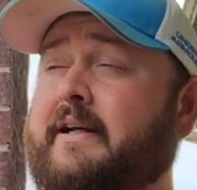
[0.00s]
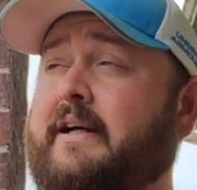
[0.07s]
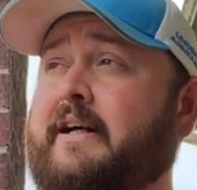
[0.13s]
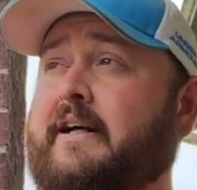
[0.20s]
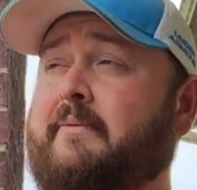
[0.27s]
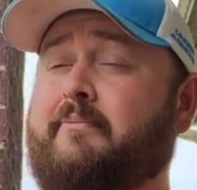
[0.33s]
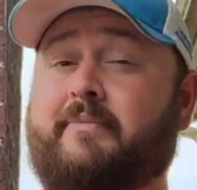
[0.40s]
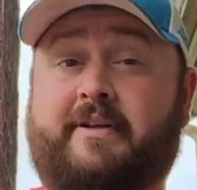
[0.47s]

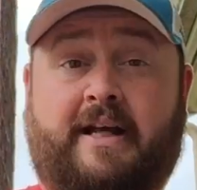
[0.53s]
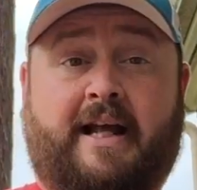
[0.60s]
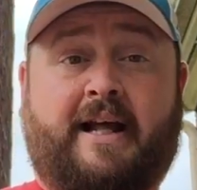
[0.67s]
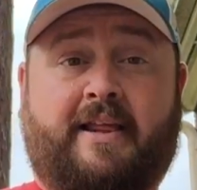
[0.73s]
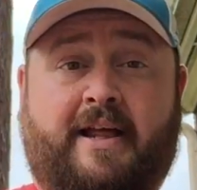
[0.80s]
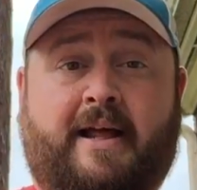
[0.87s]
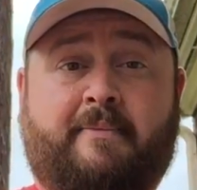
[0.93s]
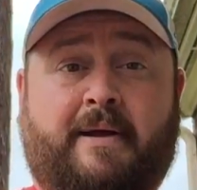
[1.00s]
Um,
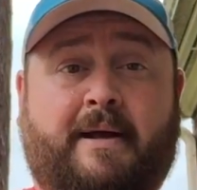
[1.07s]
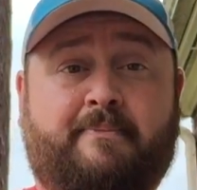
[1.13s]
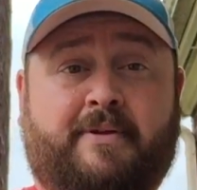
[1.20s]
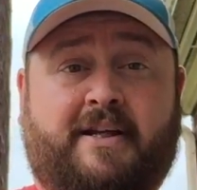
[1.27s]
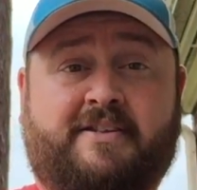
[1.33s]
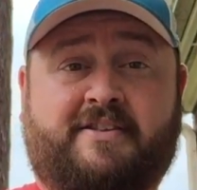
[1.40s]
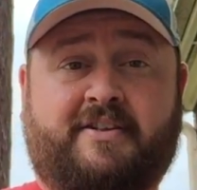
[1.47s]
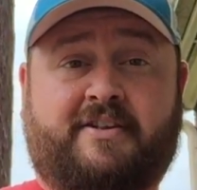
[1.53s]
I,
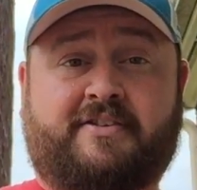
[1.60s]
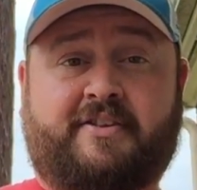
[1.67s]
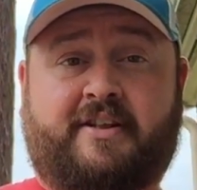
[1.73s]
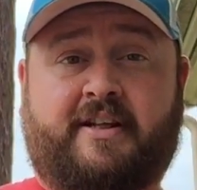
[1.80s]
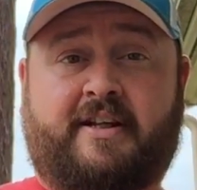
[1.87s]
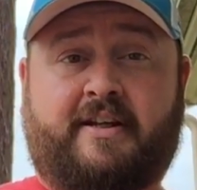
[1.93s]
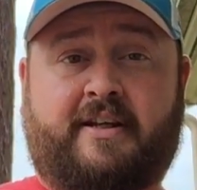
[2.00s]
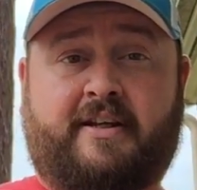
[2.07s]
am
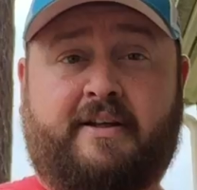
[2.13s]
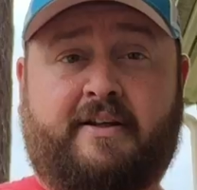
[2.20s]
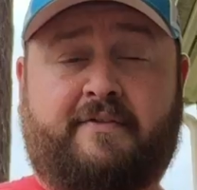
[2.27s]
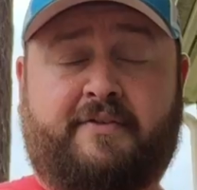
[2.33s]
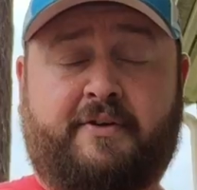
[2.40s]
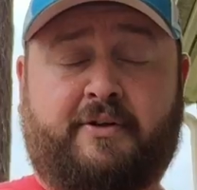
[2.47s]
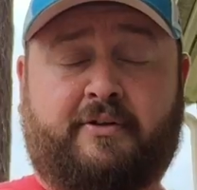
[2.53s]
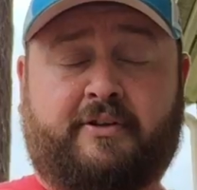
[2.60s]
seriously,
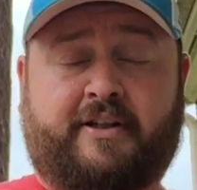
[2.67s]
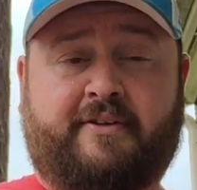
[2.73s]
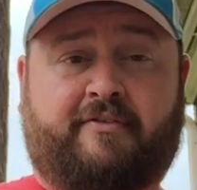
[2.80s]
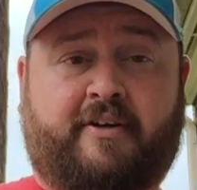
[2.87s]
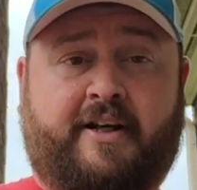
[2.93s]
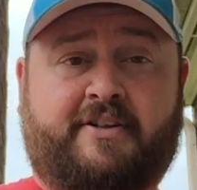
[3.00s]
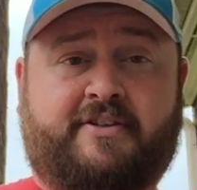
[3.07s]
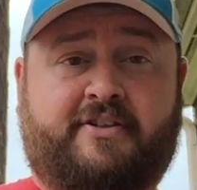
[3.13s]
if you don't
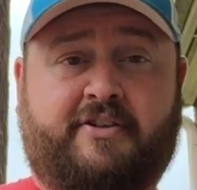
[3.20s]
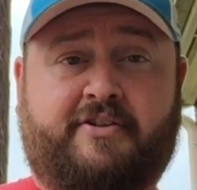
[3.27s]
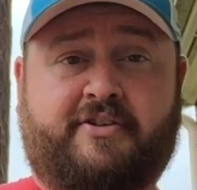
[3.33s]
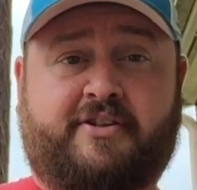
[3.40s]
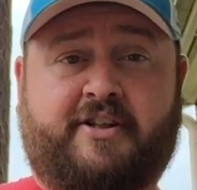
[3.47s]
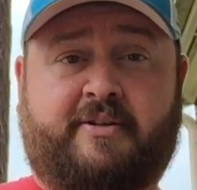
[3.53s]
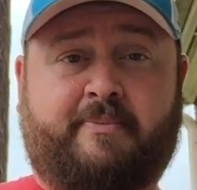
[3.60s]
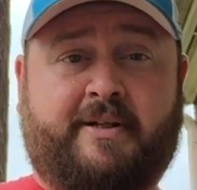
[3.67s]
live right, you're
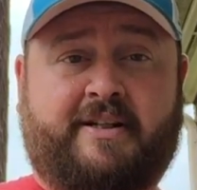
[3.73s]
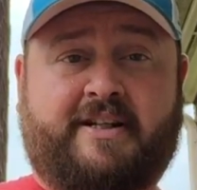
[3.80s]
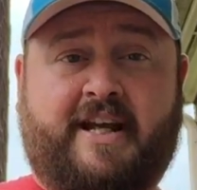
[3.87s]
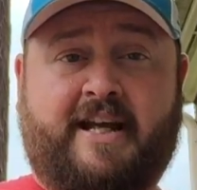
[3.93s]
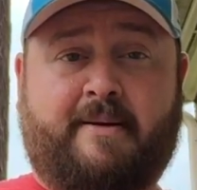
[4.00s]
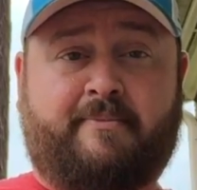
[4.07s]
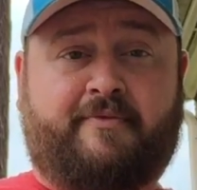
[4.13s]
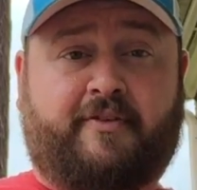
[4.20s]
just going to be
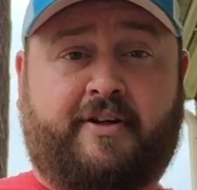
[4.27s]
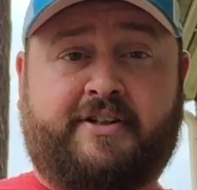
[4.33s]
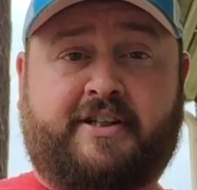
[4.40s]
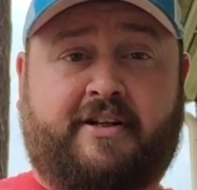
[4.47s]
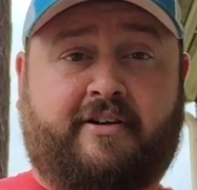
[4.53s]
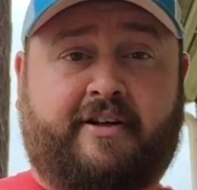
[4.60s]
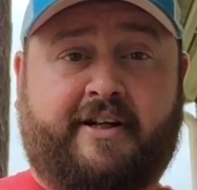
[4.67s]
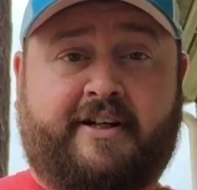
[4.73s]
damned for
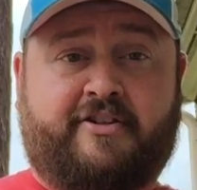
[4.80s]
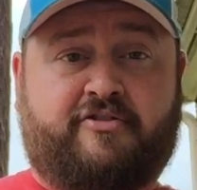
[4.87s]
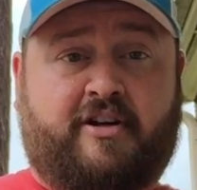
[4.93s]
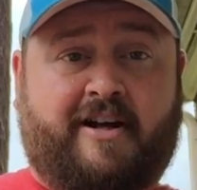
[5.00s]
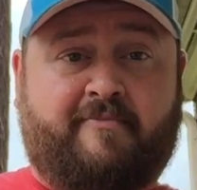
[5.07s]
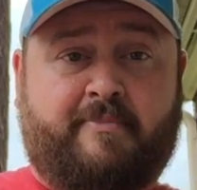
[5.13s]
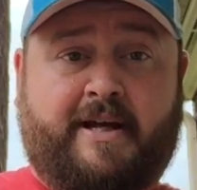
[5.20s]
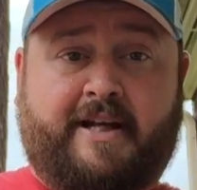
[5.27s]
eternity to
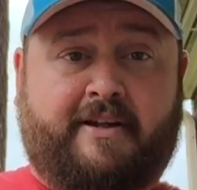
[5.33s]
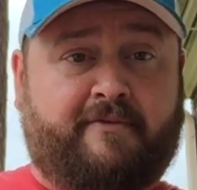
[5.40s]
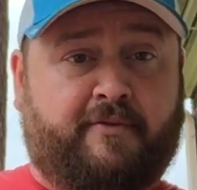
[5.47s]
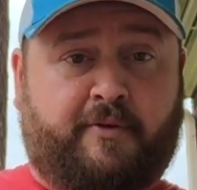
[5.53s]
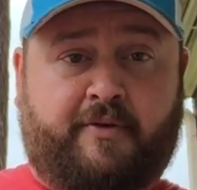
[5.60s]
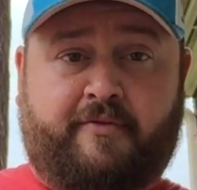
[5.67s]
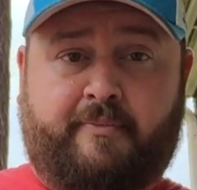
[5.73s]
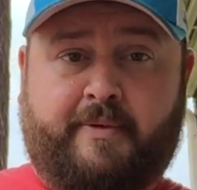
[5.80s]
drive back and
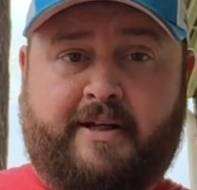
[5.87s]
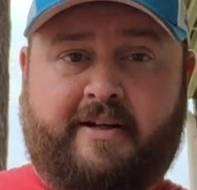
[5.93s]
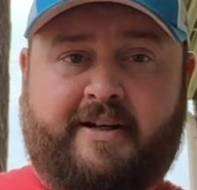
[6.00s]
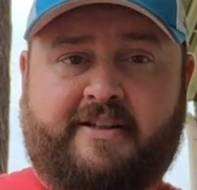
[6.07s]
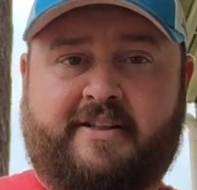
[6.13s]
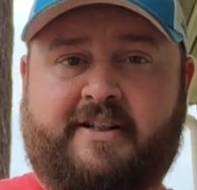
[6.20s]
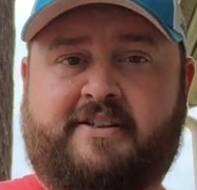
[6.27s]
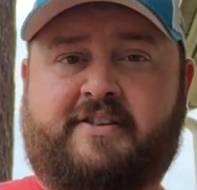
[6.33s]
forth from there.
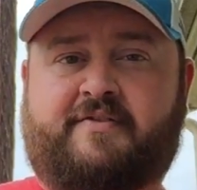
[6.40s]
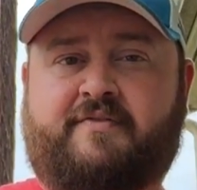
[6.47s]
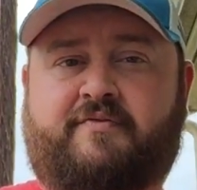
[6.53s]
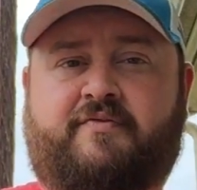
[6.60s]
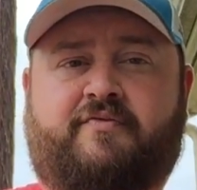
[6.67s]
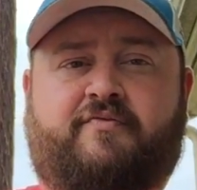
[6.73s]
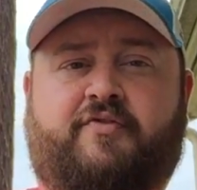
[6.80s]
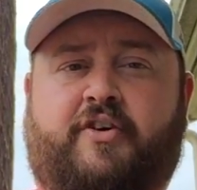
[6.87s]
It, it's
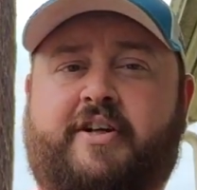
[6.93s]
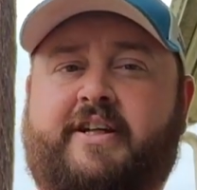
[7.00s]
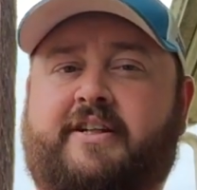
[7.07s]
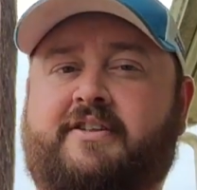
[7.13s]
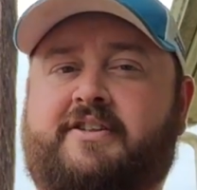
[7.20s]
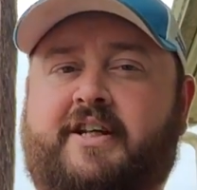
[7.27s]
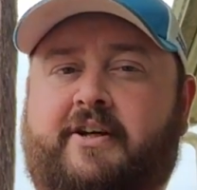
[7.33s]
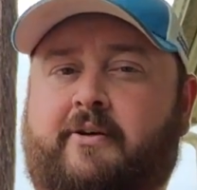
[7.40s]

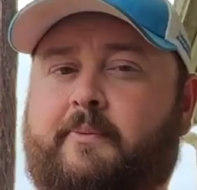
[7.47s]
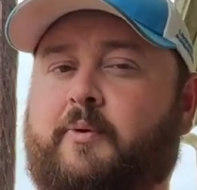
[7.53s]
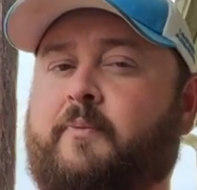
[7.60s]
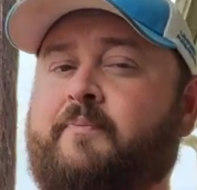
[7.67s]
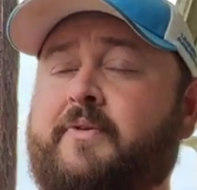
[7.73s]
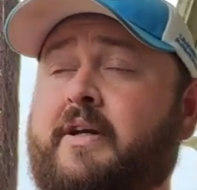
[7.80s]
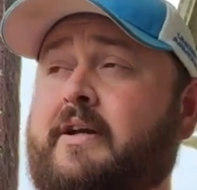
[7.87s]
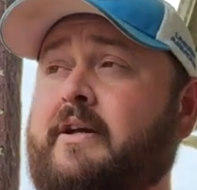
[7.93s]
freaking terrible.